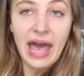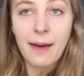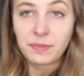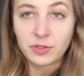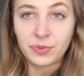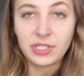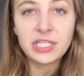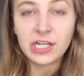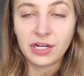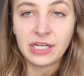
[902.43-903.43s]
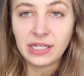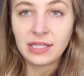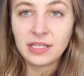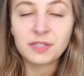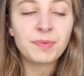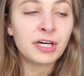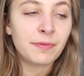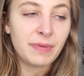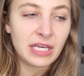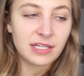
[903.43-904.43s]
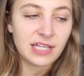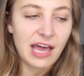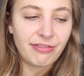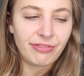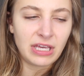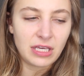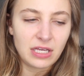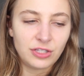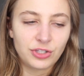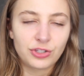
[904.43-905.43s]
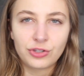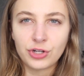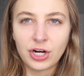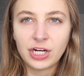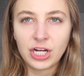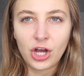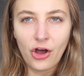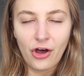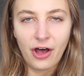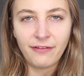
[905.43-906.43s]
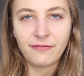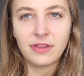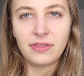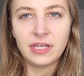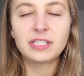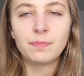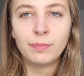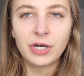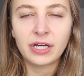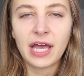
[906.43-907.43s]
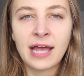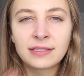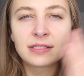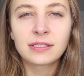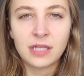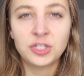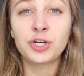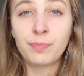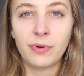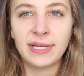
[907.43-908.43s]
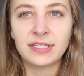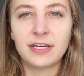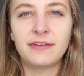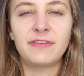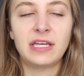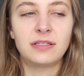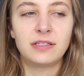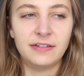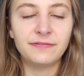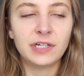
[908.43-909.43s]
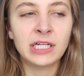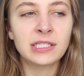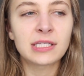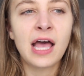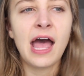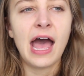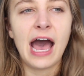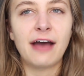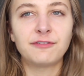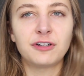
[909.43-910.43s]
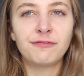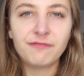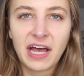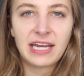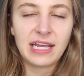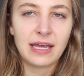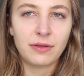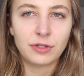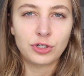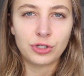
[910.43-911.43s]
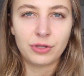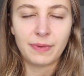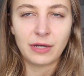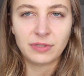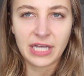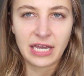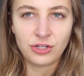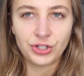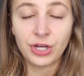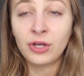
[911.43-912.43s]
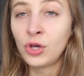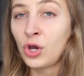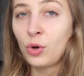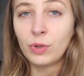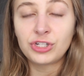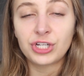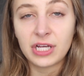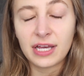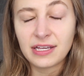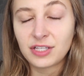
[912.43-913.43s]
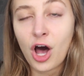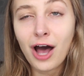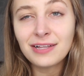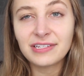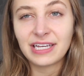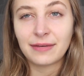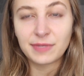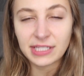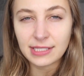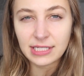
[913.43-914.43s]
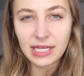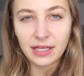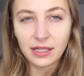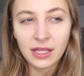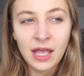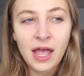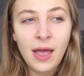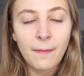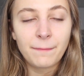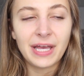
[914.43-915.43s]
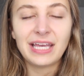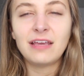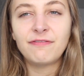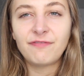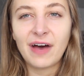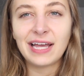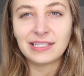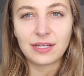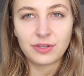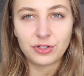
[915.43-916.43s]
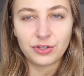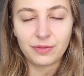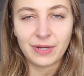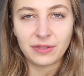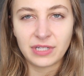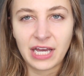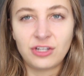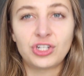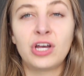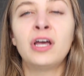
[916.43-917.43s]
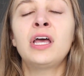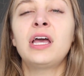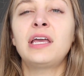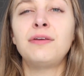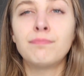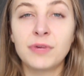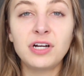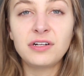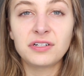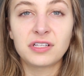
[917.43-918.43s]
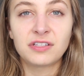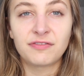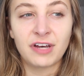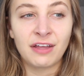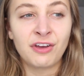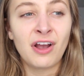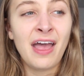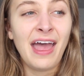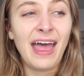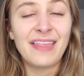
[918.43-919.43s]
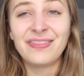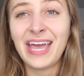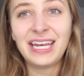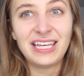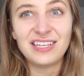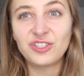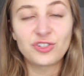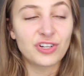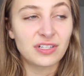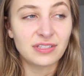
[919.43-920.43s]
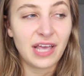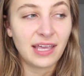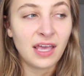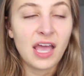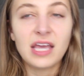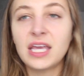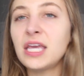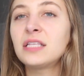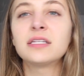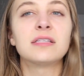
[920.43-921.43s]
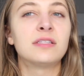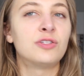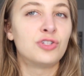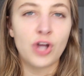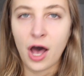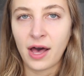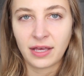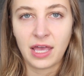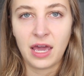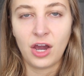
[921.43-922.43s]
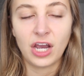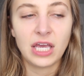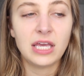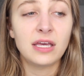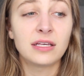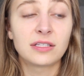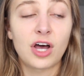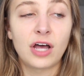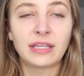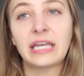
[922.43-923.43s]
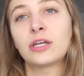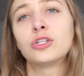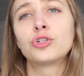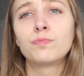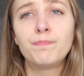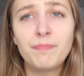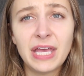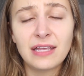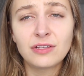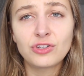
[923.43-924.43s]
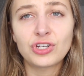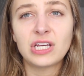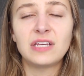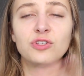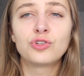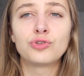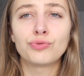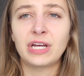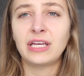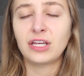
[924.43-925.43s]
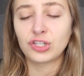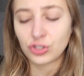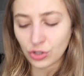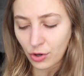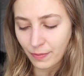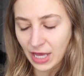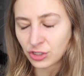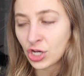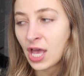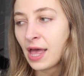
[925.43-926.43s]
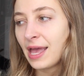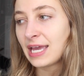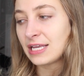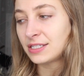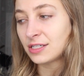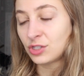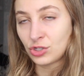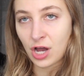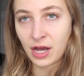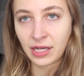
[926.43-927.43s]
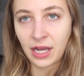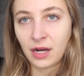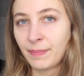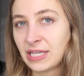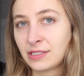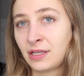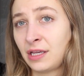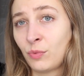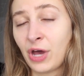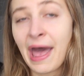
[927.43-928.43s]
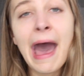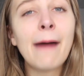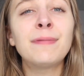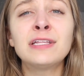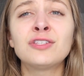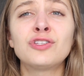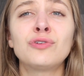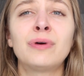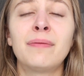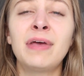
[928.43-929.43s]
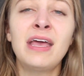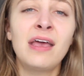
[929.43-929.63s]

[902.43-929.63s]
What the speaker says: happened with Tyrion in this book, because I think he started off this book at such a point of indifference after finding out the truth about Tysha, which is haunting him still. But he finds out the truth about Tysha, he murders his father, and then he's just like, he does not care. He is on like a binge, he's drinking so much, he does not care basically what happens to him.